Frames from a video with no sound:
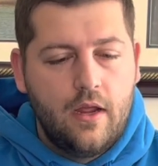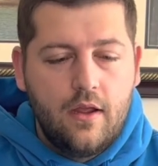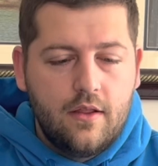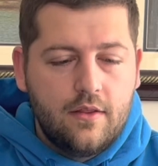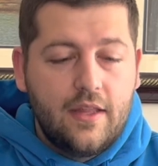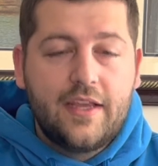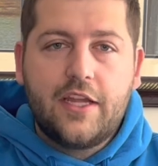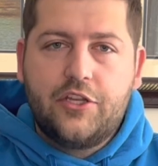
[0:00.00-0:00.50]

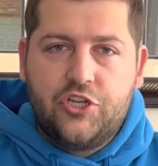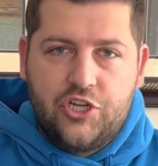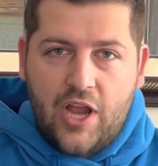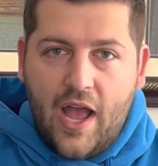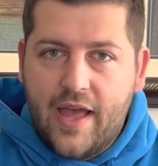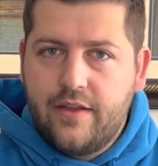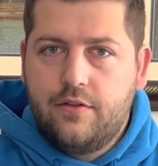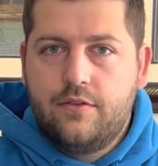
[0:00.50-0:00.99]
a
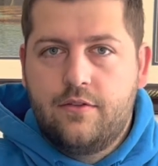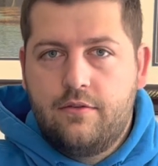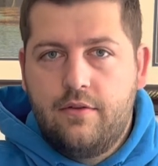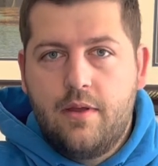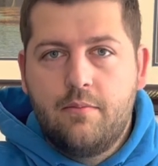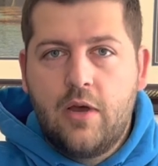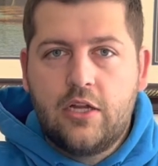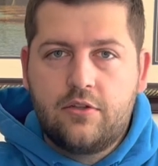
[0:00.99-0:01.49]
child's
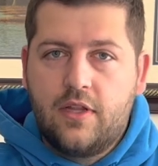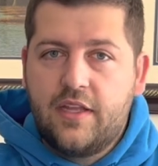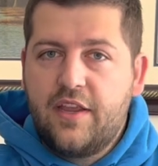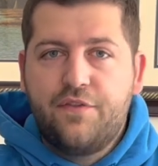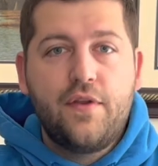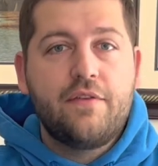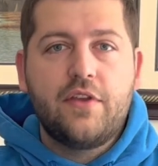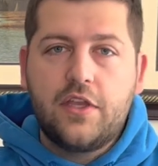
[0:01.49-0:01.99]
grip module. Like
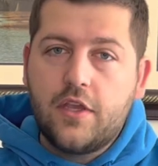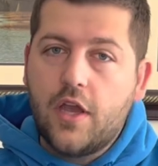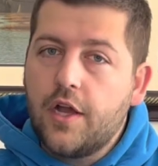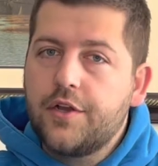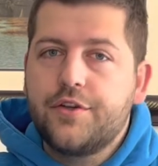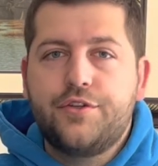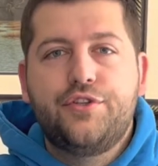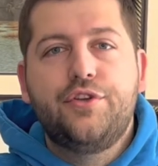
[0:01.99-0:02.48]
if you have a
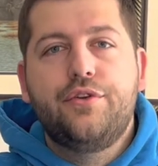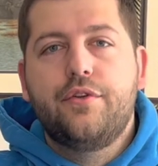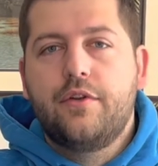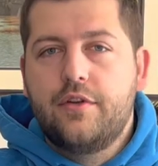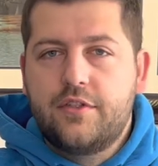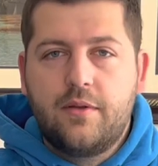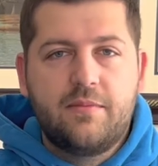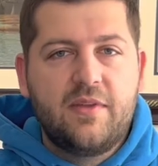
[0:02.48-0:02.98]
younger shooter
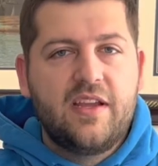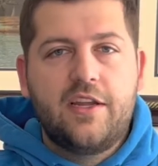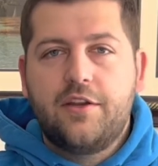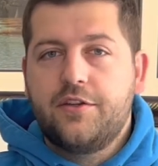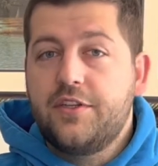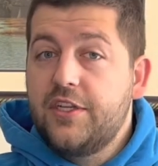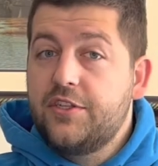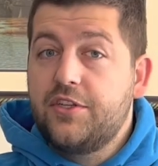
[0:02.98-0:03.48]
or something and
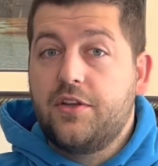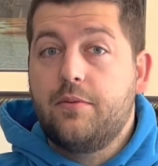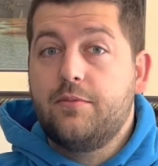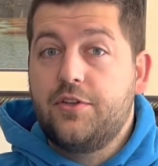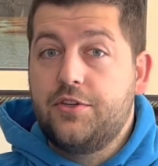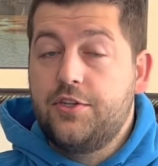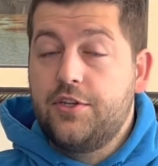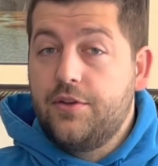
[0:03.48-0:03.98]
you're teaching them
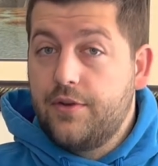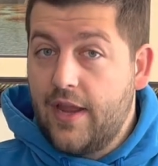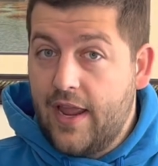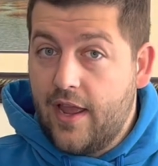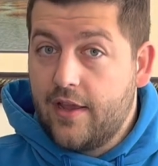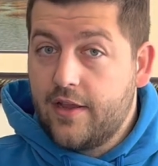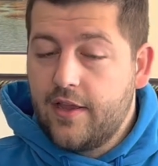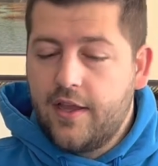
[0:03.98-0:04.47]
to shoot
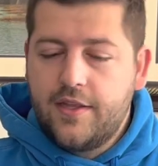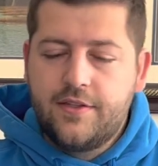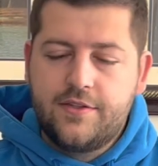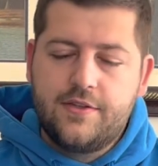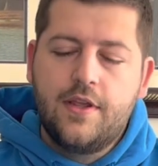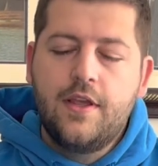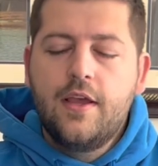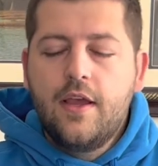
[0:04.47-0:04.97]

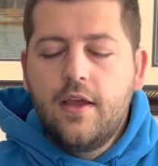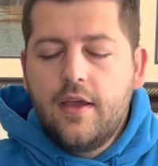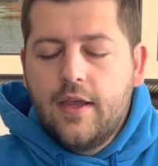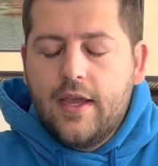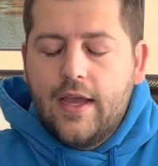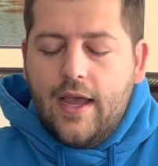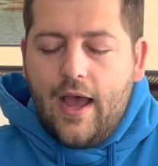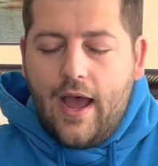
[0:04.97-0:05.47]
handguns,
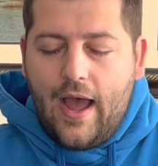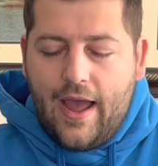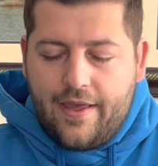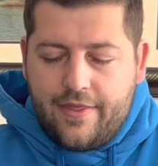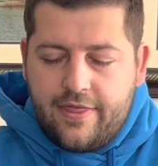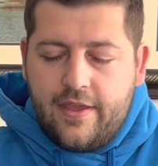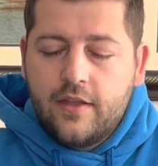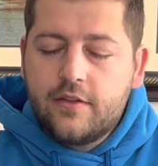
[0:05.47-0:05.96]
I
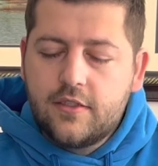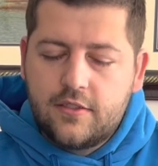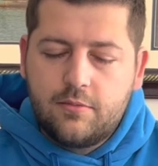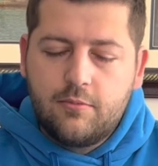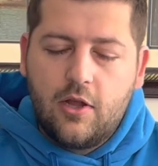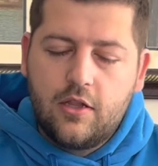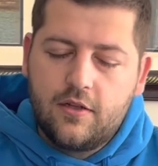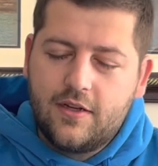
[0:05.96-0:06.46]
think the
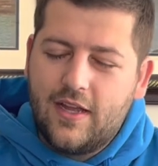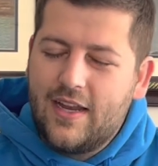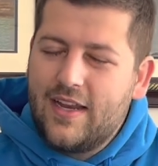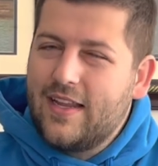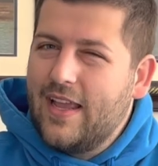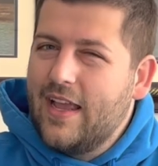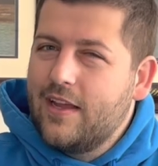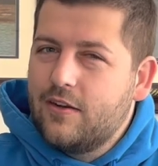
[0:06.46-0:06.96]
smaller kind
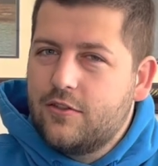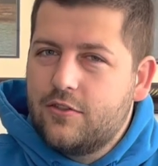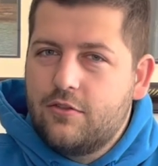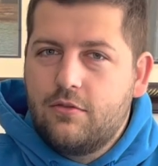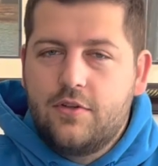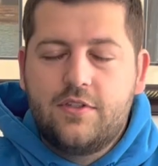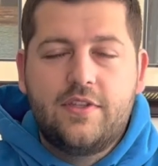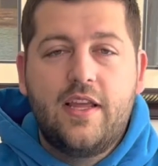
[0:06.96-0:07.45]
of caters
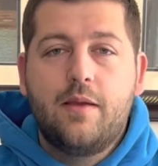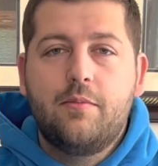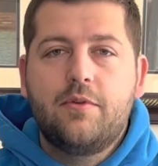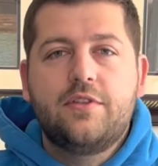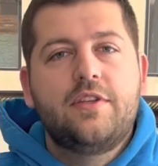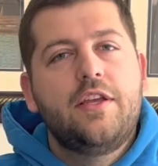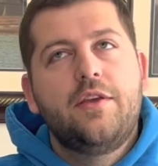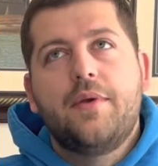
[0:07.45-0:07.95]
towards them. Or
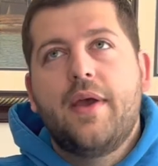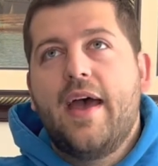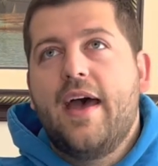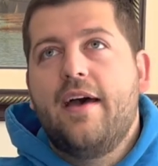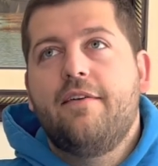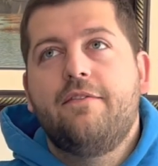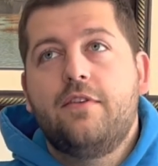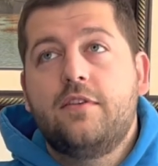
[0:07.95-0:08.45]
say you
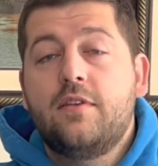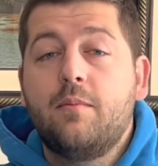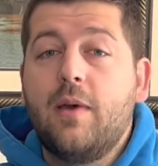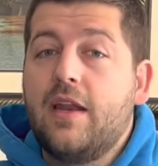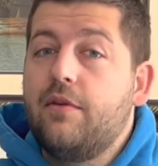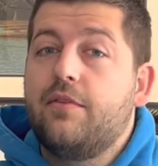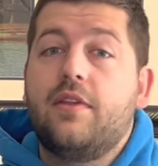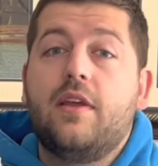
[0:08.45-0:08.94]
have
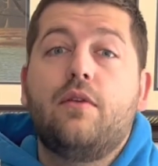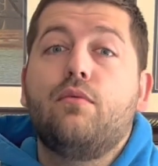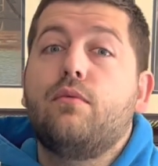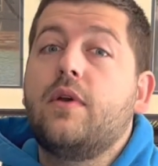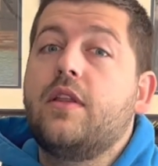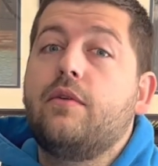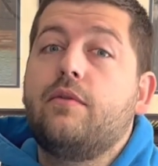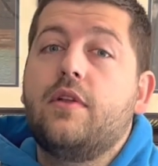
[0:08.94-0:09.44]
somebody with like
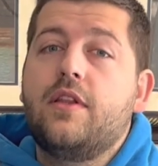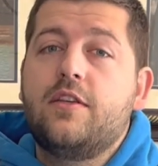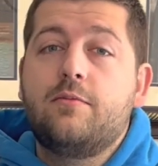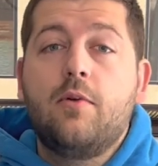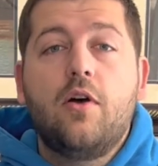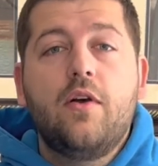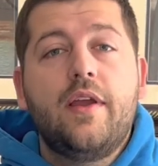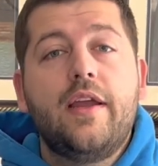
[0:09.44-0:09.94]
really, really
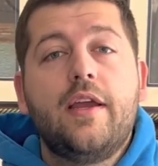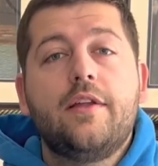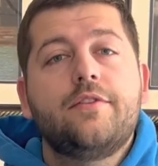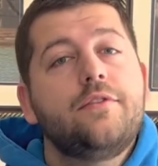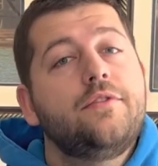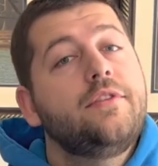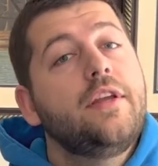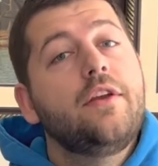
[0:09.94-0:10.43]
small hands,
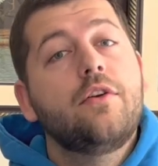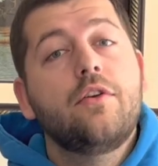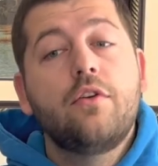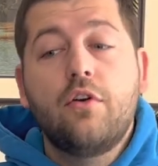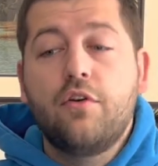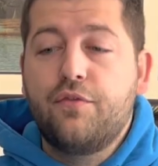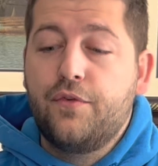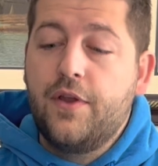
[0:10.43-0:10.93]
or say your
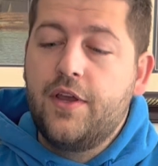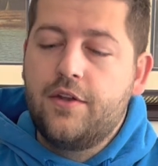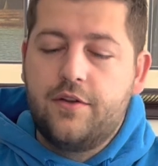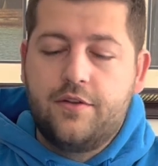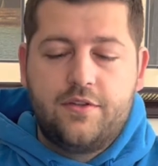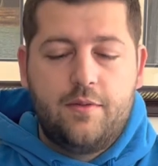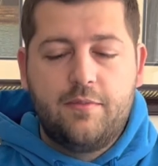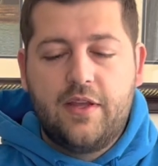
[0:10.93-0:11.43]
girlfriend or
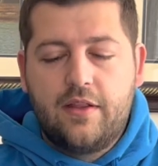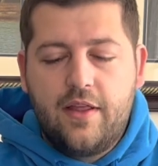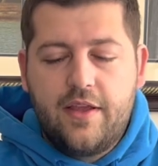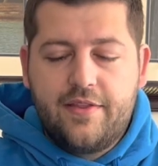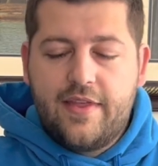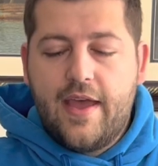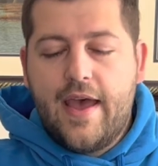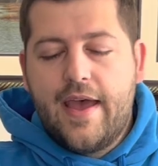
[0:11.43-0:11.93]
something
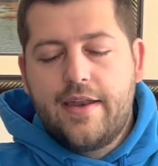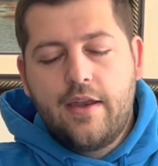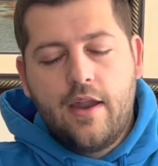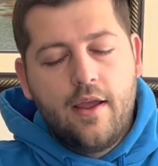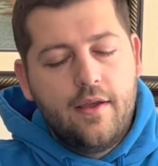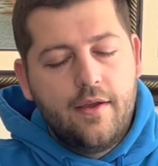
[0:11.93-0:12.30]
like that,